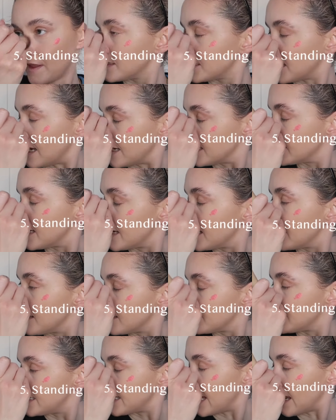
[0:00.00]

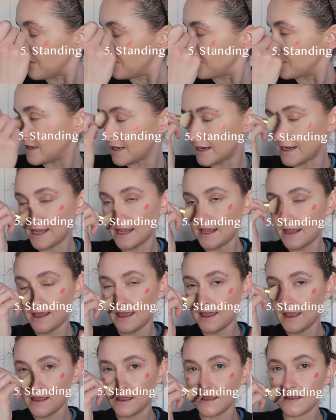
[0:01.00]
Standing definitely
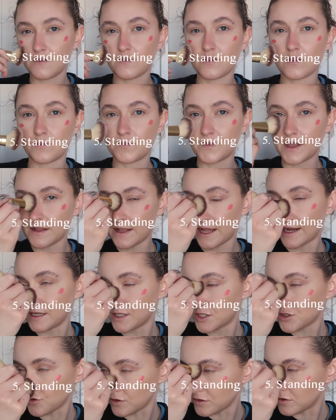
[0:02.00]
is something that I
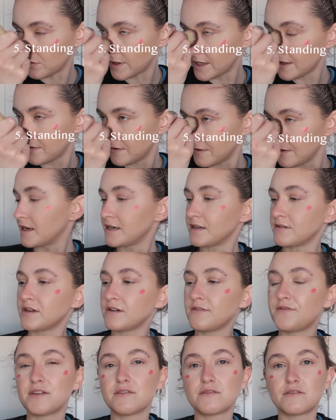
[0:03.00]
struggle with. I don't
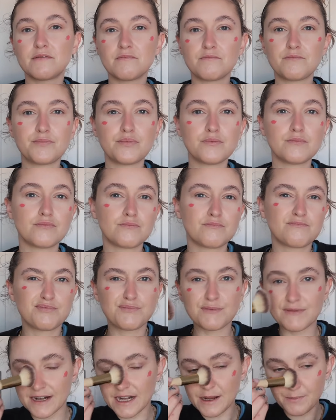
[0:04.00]
know if you'd
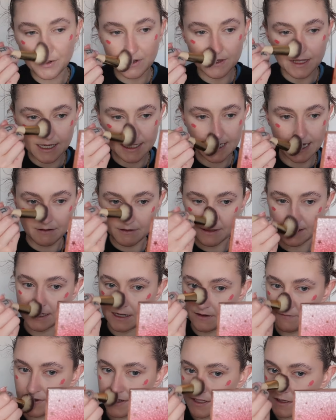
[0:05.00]
really put that down as
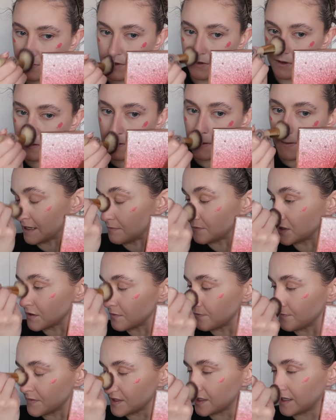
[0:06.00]
an invisible
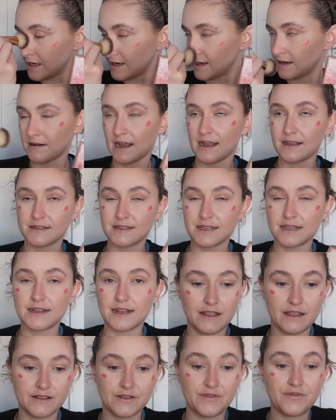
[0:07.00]
symptom, seeing as it,
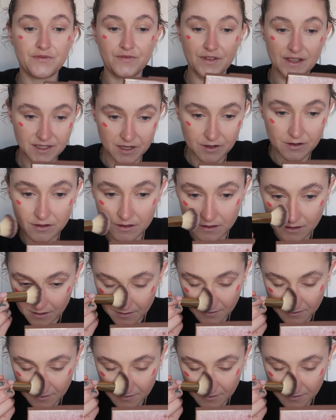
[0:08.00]
it's a physical